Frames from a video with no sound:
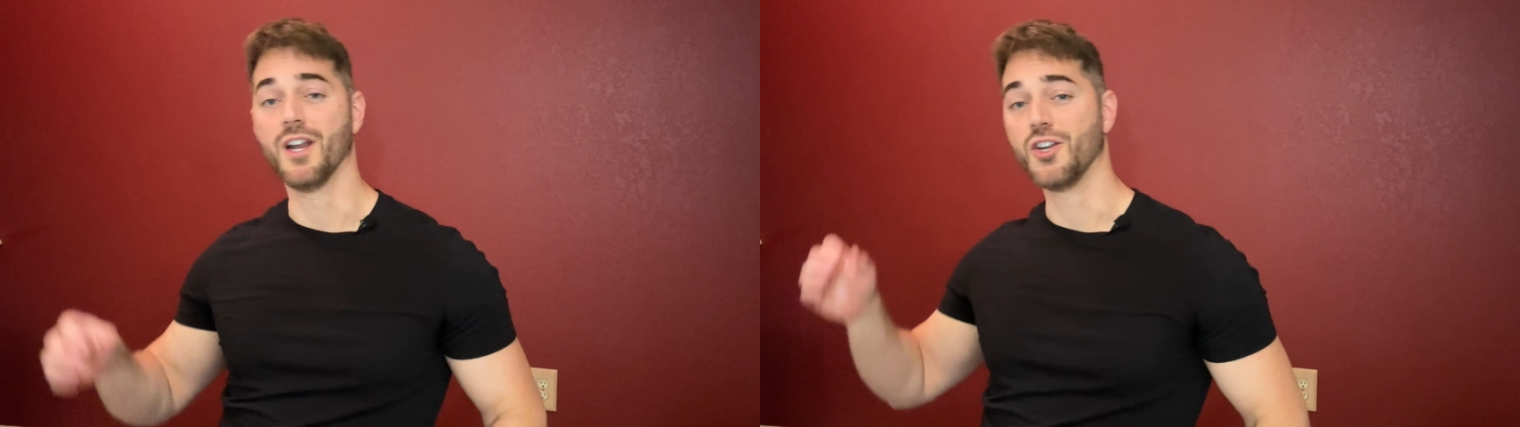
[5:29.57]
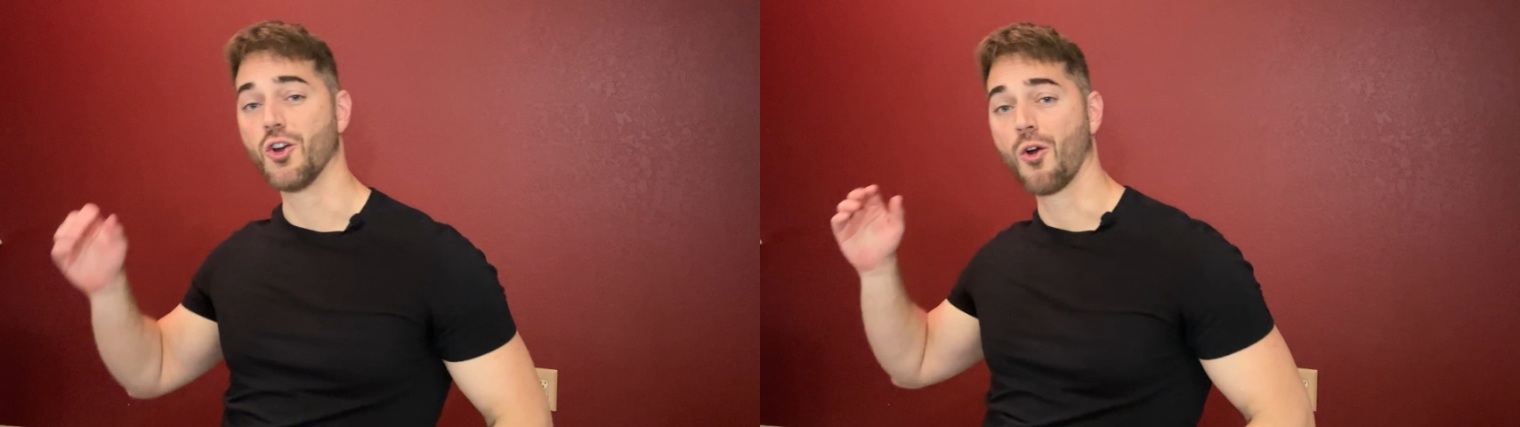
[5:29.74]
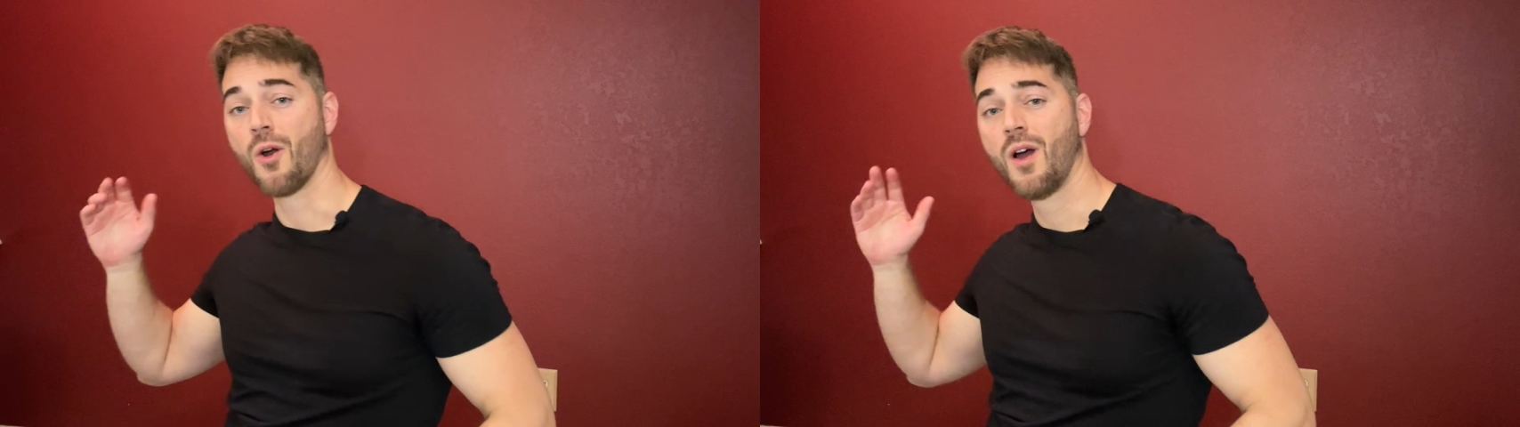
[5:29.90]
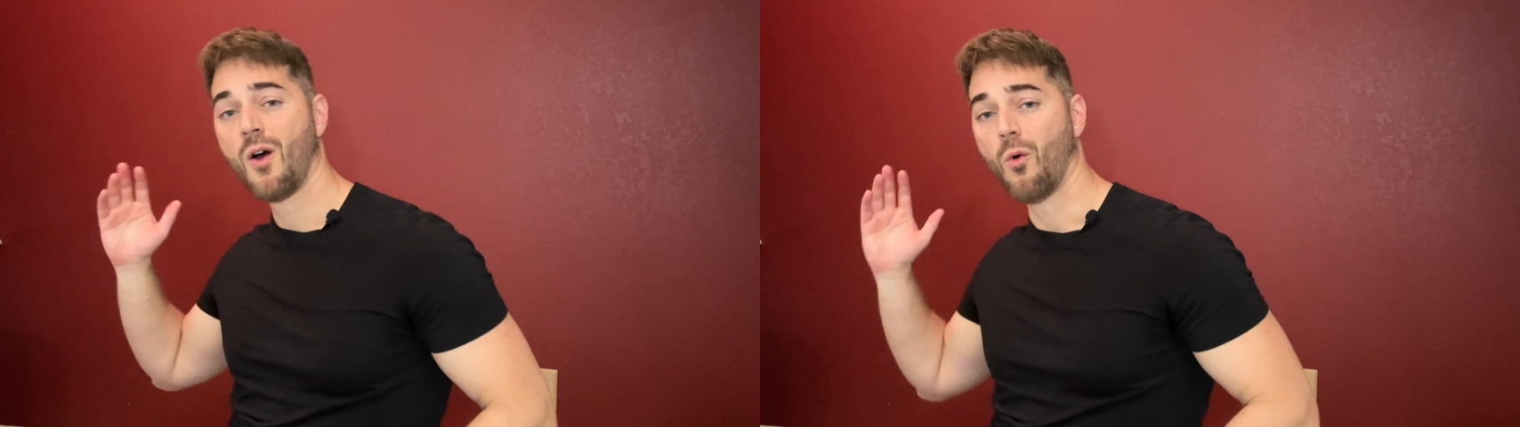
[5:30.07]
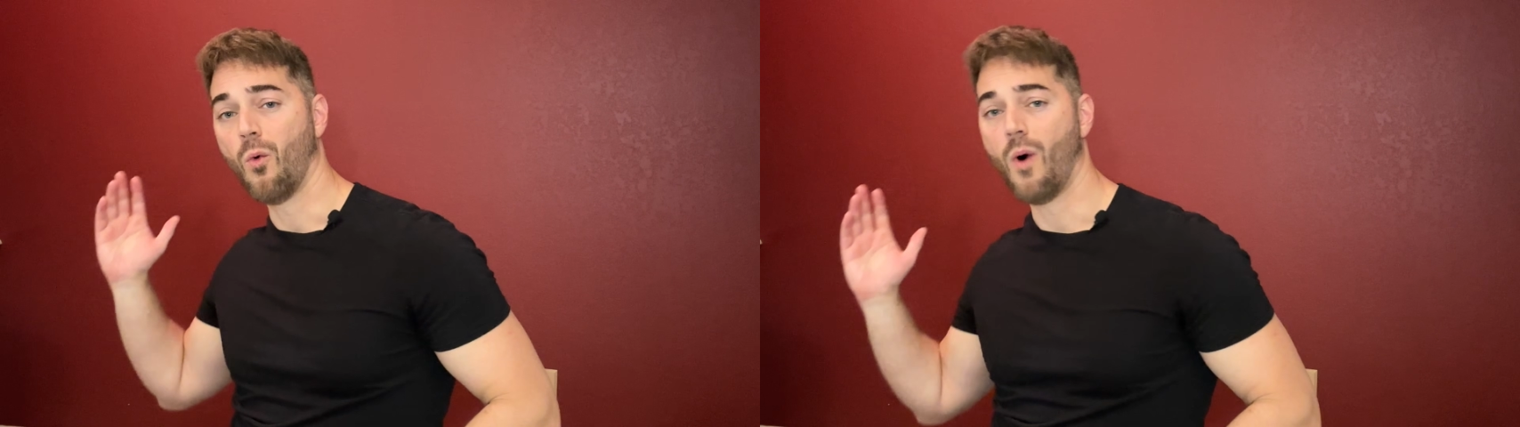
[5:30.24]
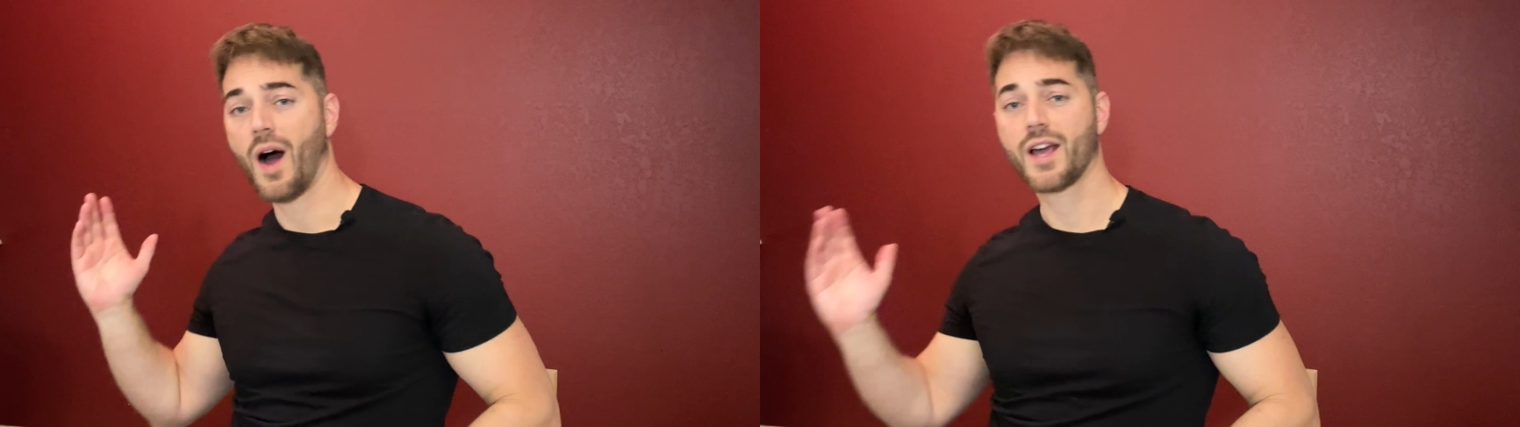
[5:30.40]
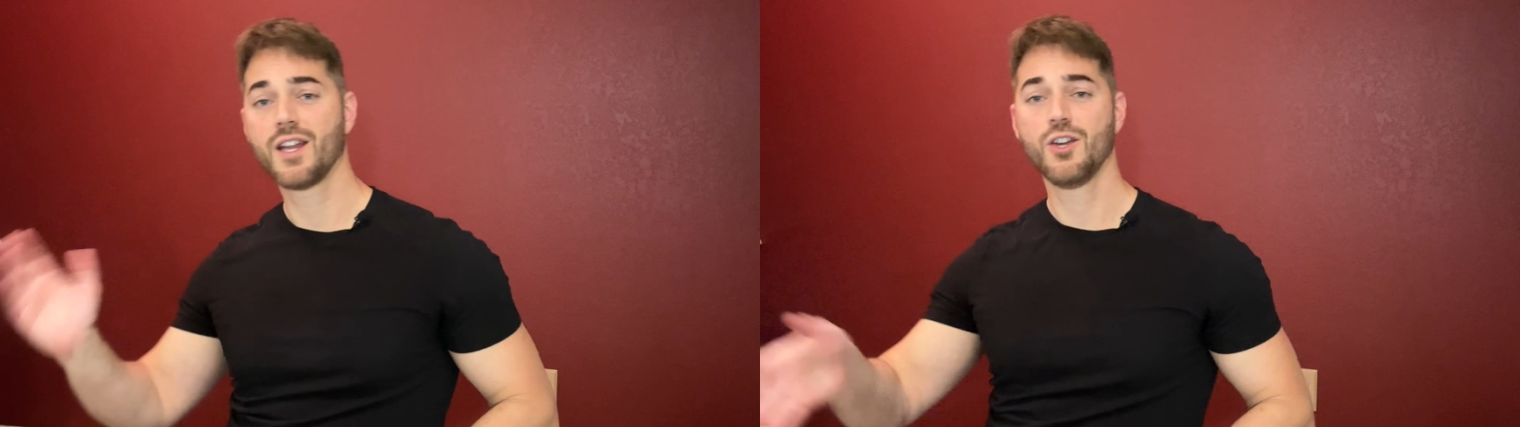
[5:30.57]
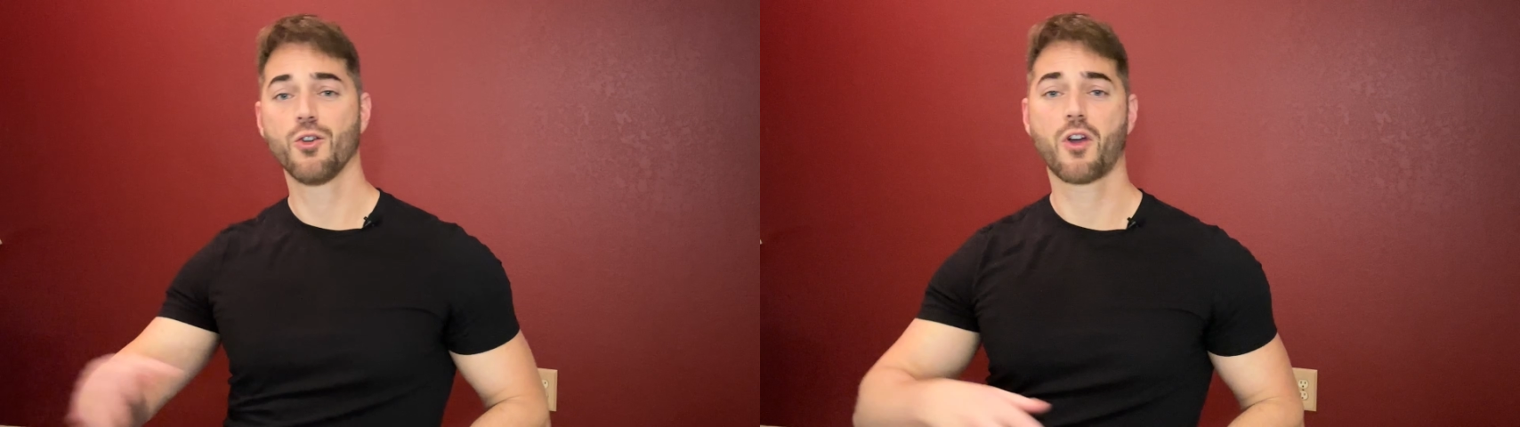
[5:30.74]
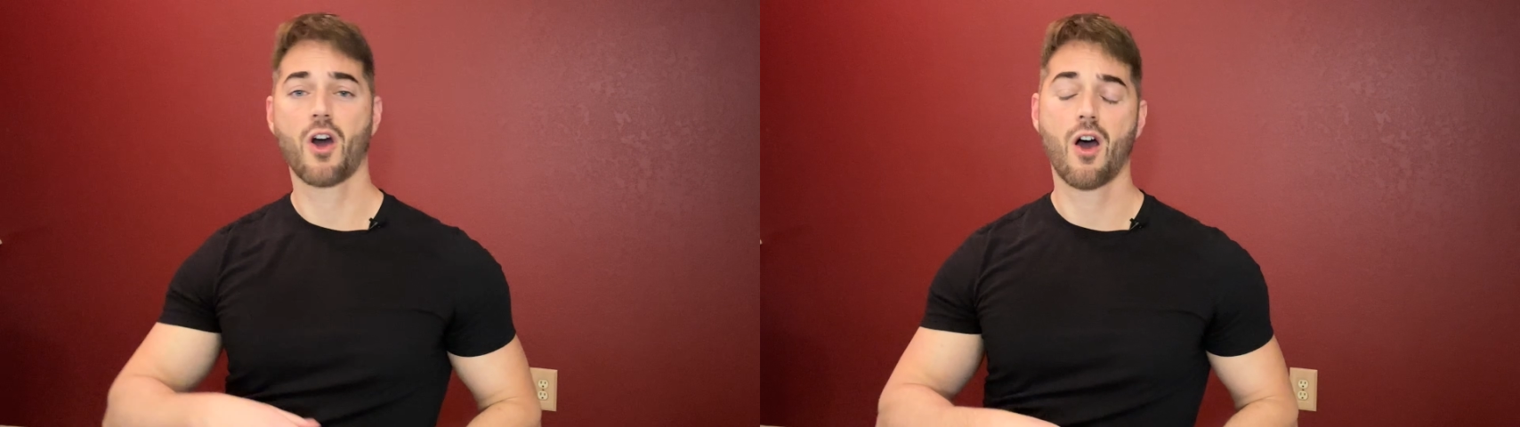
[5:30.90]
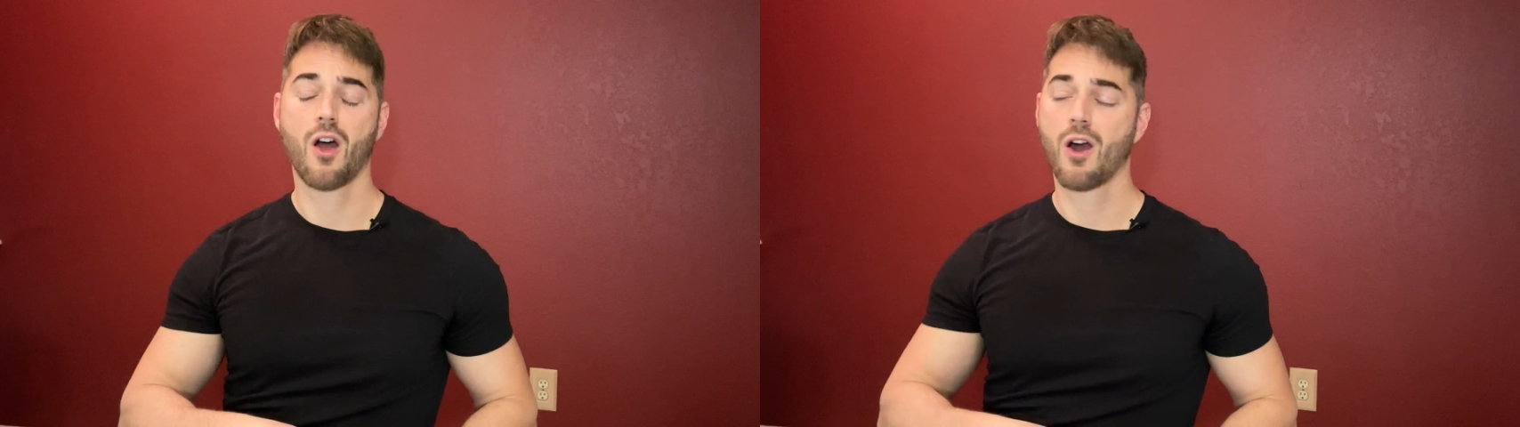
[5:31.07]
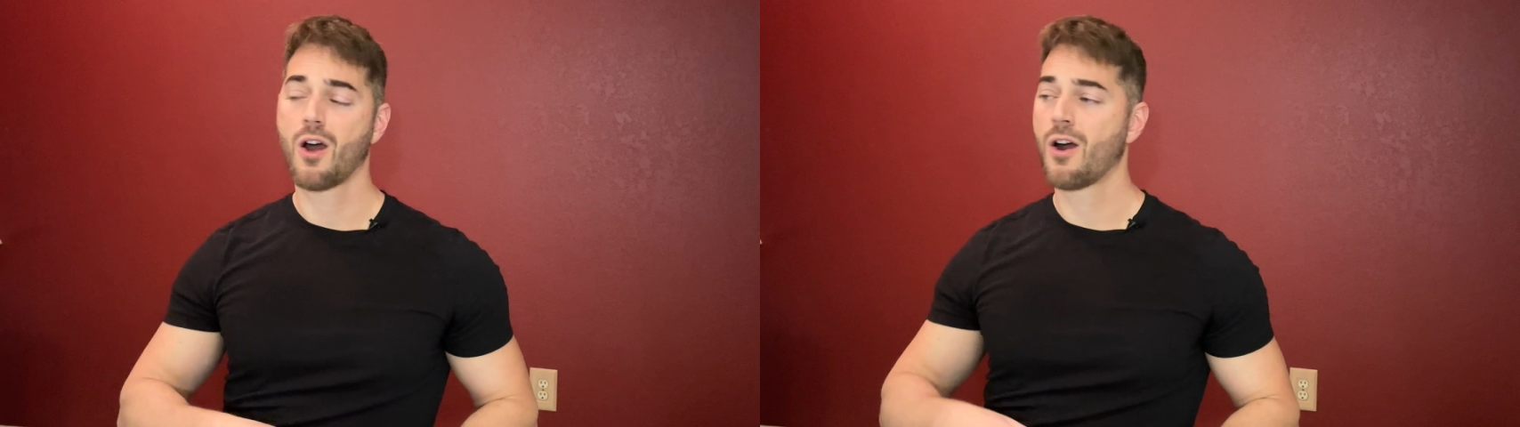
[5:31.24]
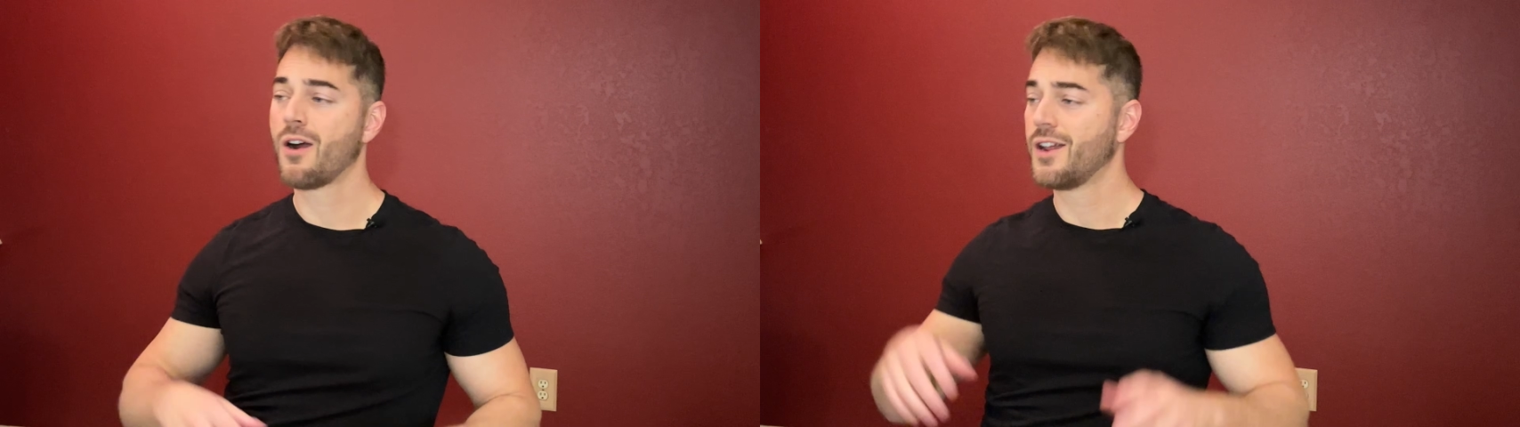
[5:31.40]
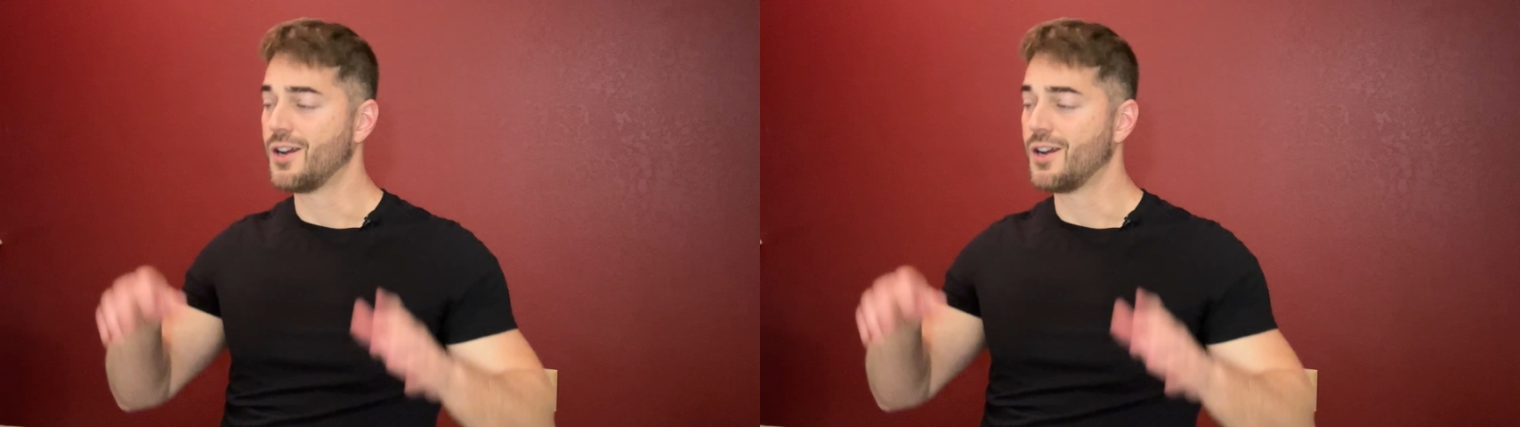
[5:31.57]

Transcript: you're walking to your car,